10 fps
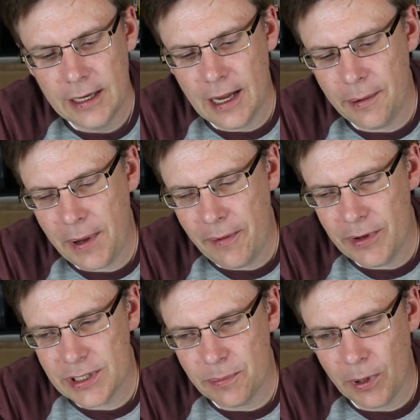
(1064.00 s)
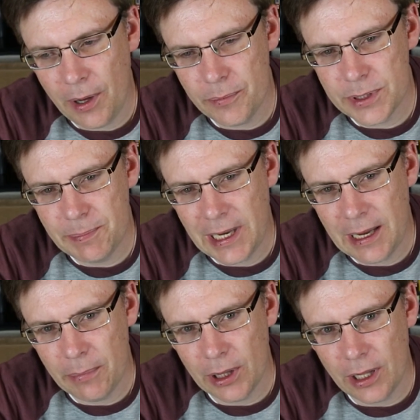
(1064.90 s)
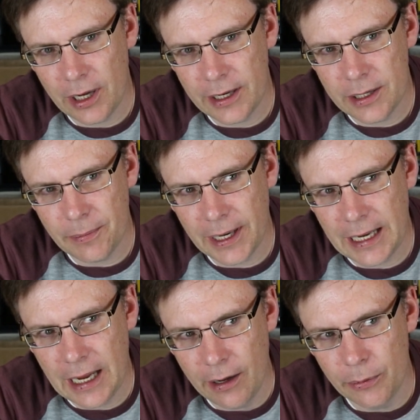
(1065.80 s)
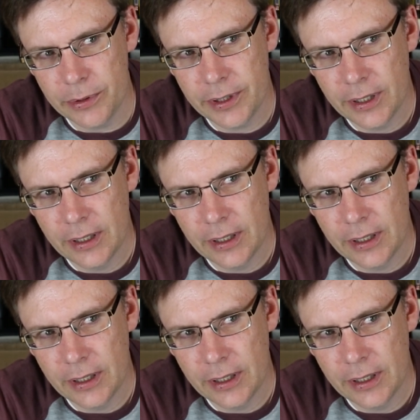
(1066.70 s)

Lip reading: Yeah, I'm having some problems being able to log into my account.